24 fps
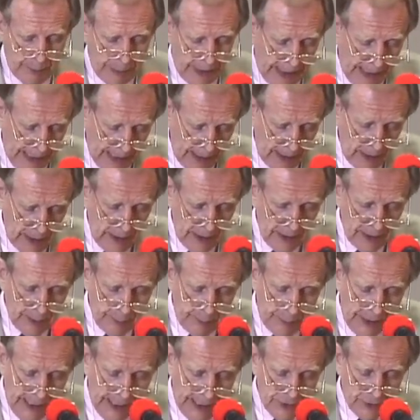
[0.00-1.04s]
path, the
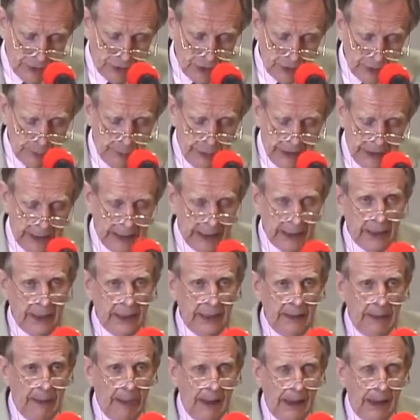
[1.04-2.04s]
past should be.